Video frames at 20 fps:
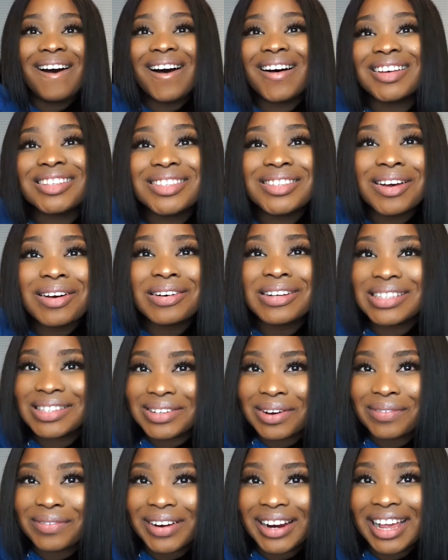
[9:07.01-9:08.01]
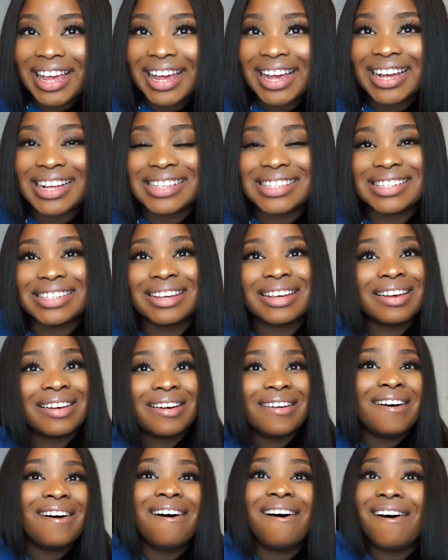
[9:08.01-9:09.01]
Also, don't forget
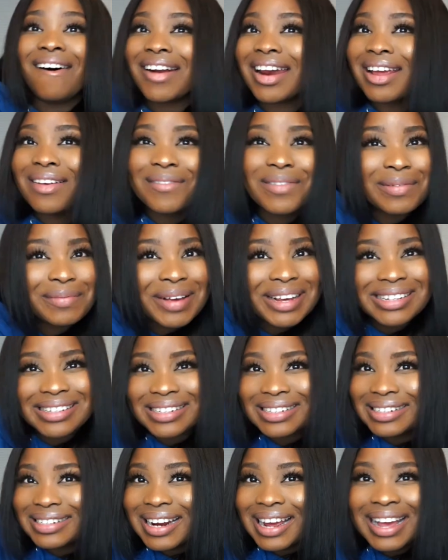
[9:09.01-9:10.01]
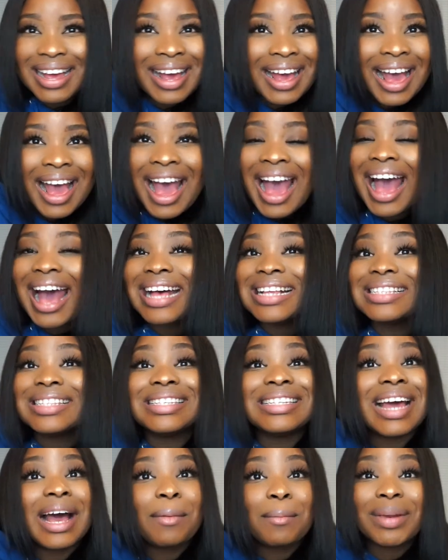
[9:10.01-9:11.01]
all the information
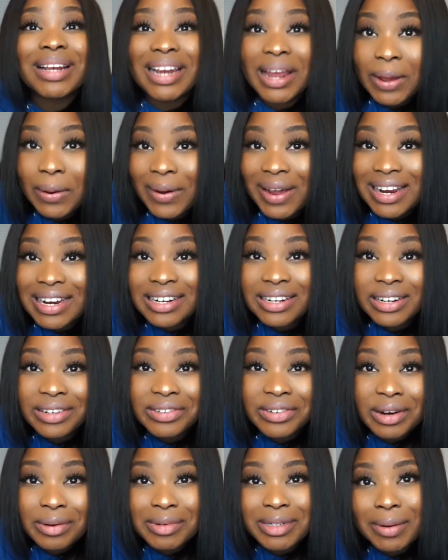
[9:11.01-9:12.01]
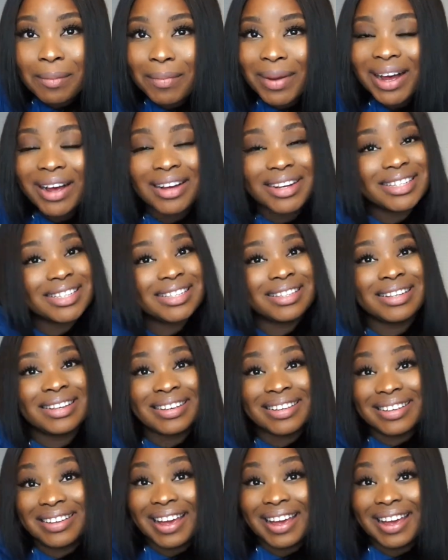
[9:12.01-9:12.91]
down below in the description box.